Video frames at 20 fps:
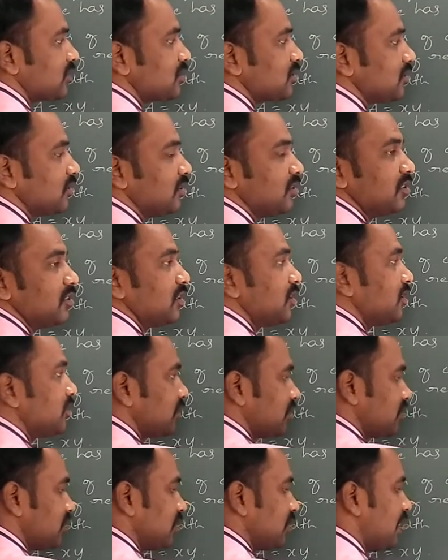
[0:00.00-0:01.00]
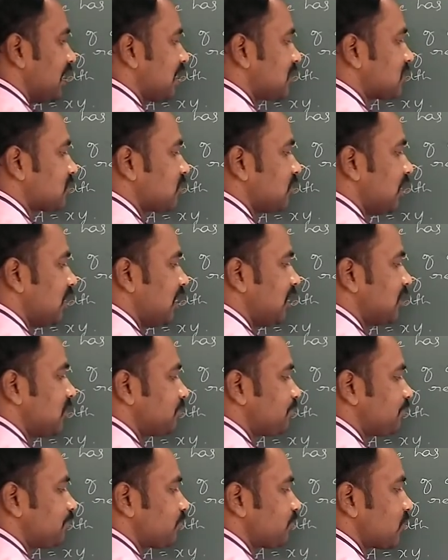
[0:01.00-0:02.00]
So x
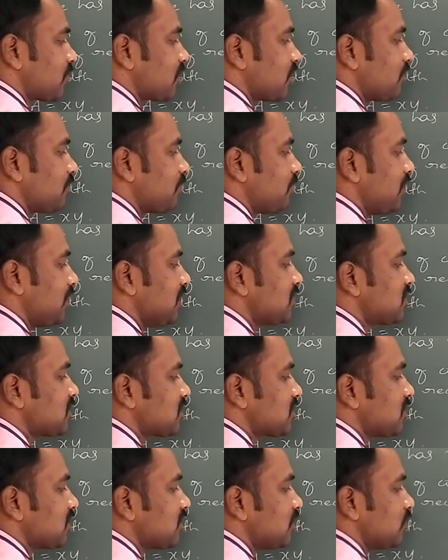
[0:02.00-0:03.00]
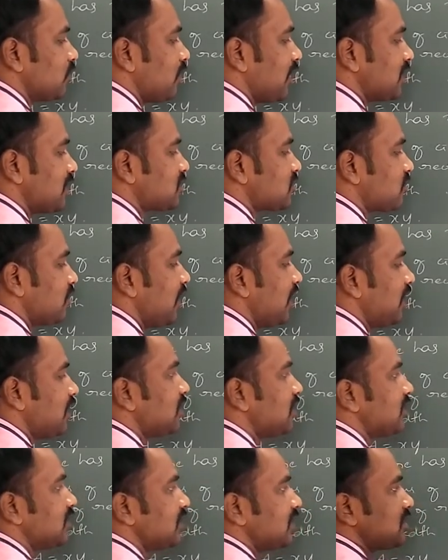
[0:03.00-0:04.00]
square plus y
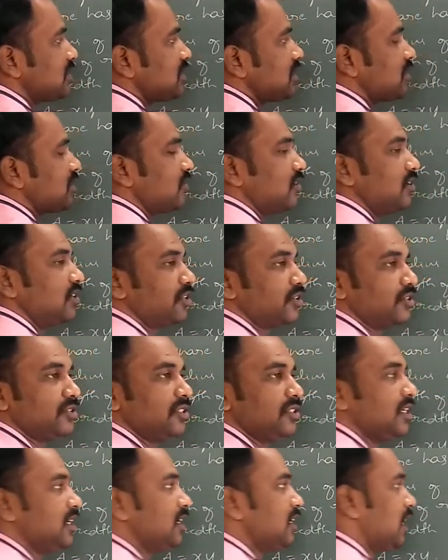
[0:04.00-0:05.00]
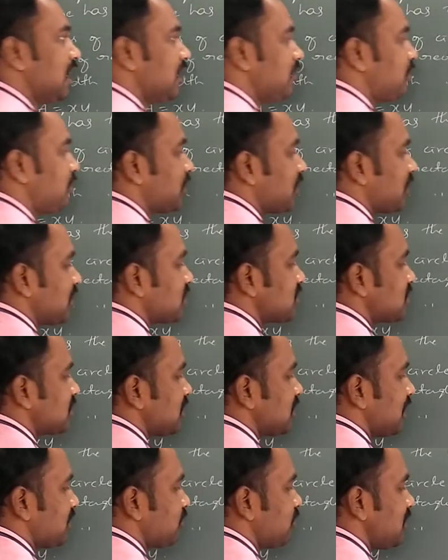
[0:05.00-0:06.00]
square is equal to
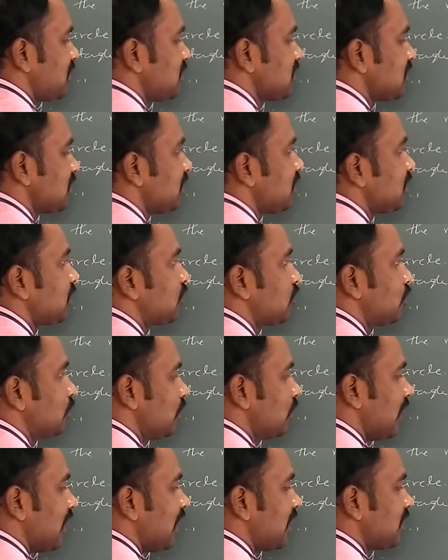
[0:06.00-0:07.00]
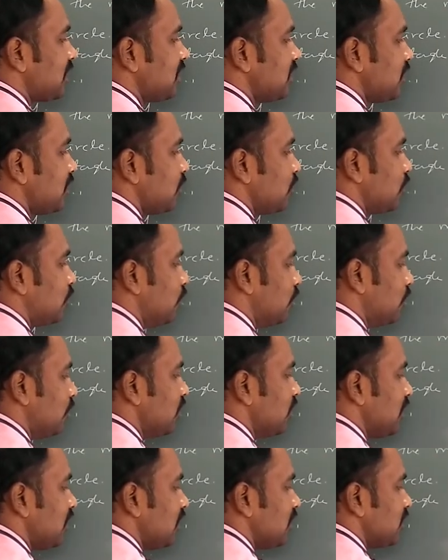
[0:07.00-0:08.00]
hypotenuse. That means 2r
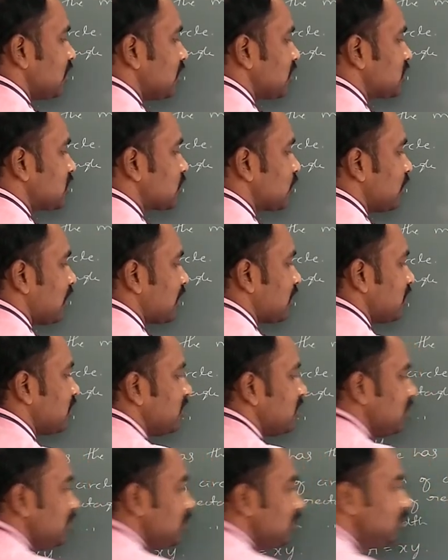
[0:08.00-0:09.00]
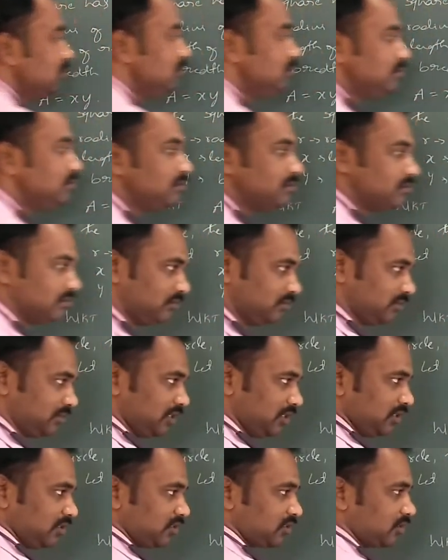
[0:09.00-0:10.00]
whole square.
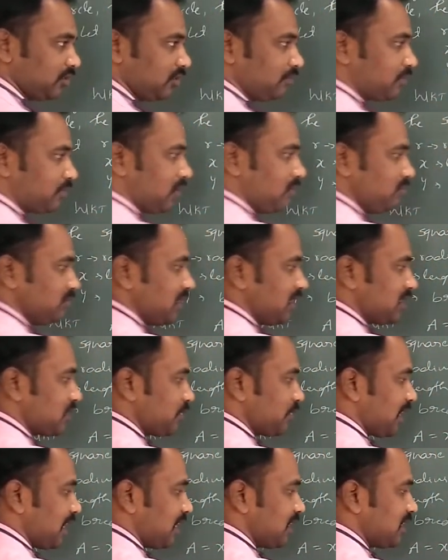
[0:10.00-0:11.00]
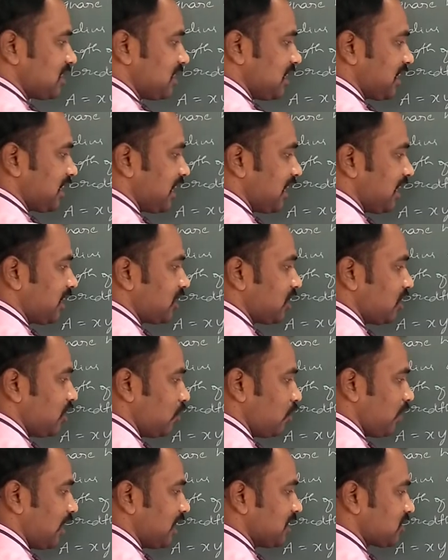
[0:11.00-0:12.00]
So from this we easily
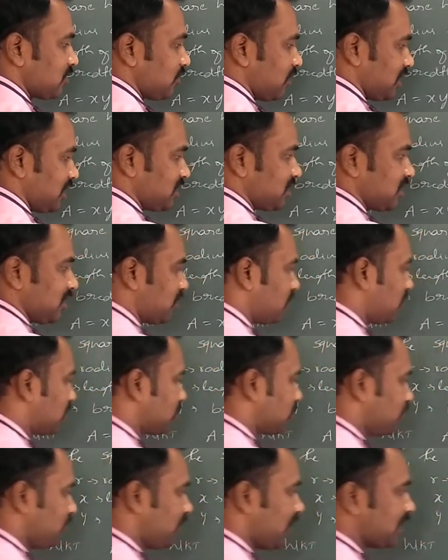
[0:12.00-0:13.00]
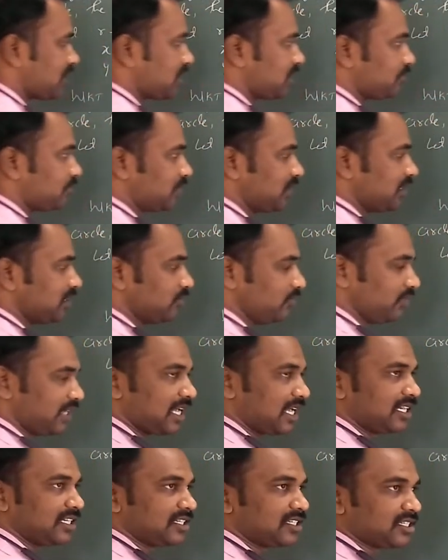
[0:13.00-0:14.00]
get y square is equal. We
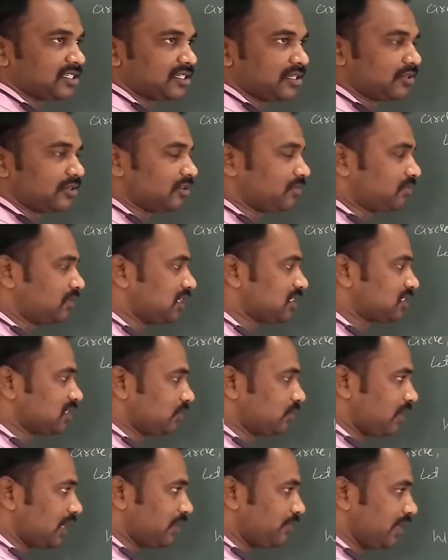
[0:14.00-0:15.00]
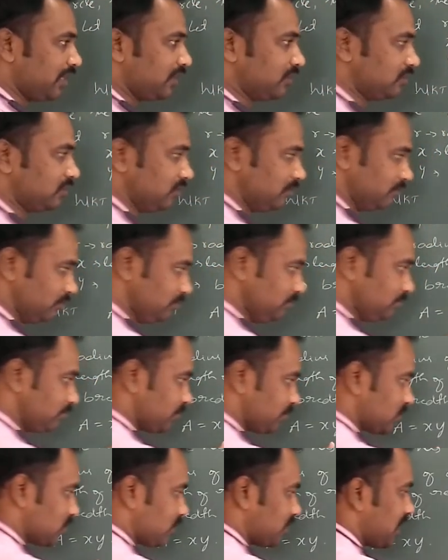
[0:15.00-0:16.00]
are interested to replace the y
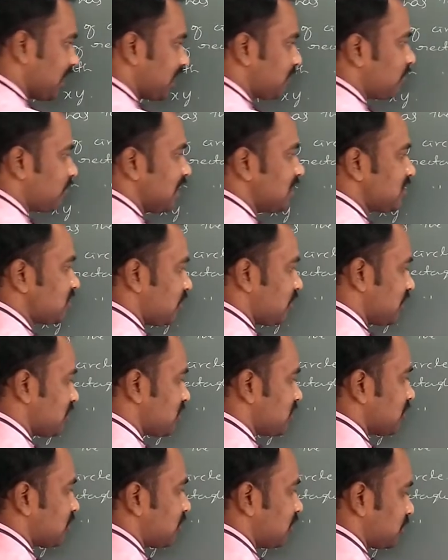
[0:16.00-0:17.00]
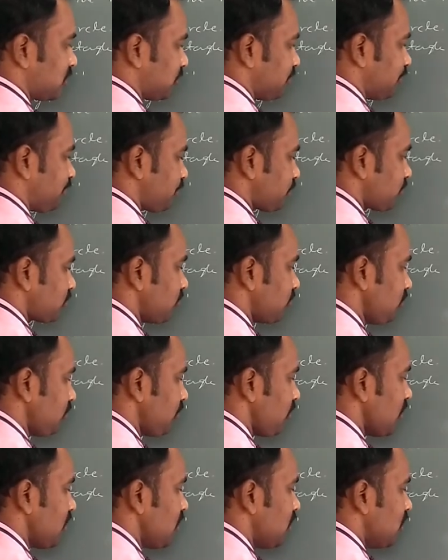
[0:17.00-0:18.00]
value, so that y square is equal to
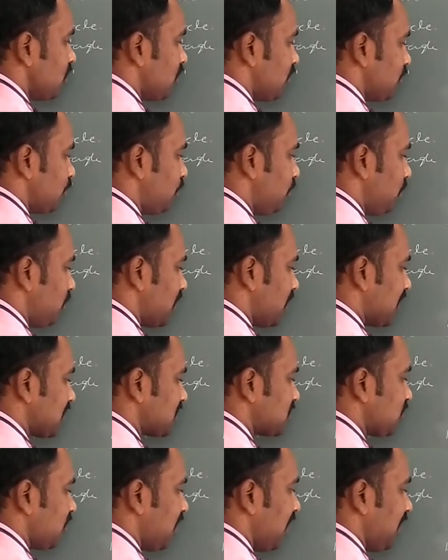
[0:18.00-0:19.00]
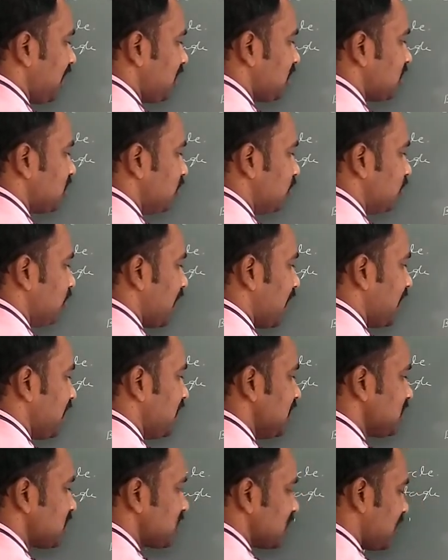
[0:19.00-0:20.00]
4r square
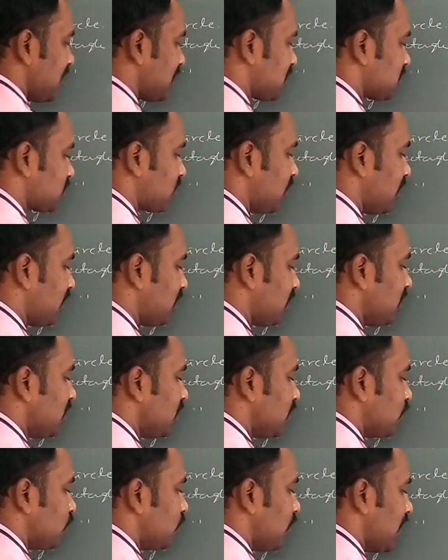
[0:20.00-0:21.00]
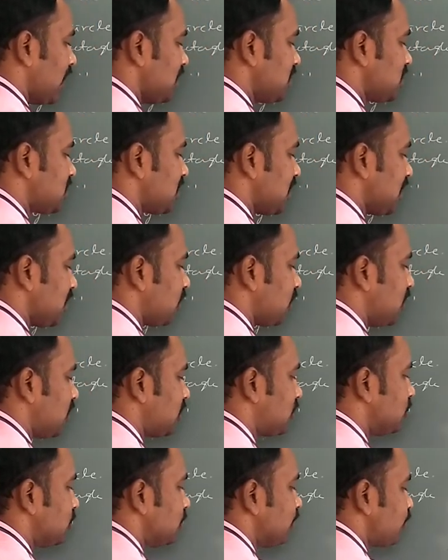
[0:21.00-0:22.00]
minus x square. Y is
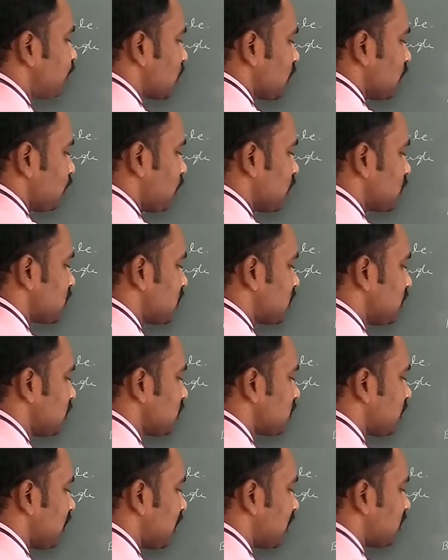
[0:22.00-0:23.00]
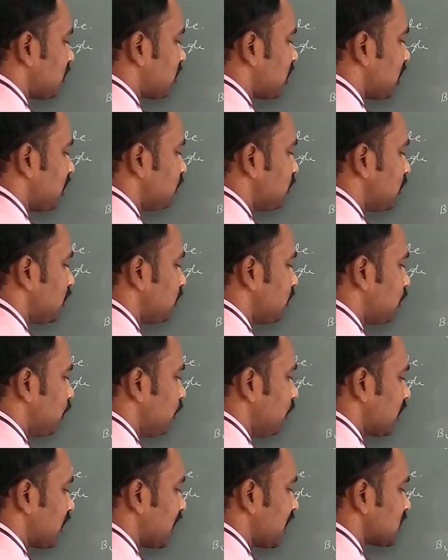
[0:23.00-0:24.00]
equal to positive square root
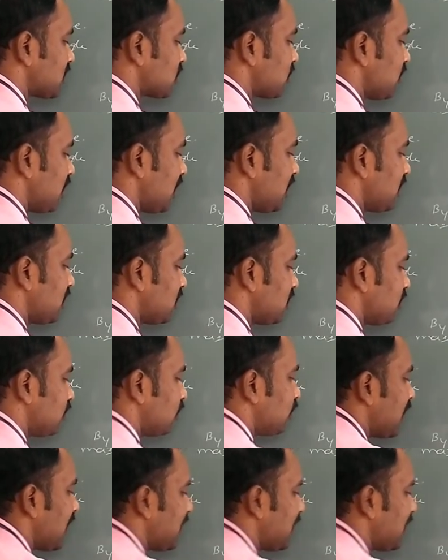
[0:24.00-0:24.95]
of 4r square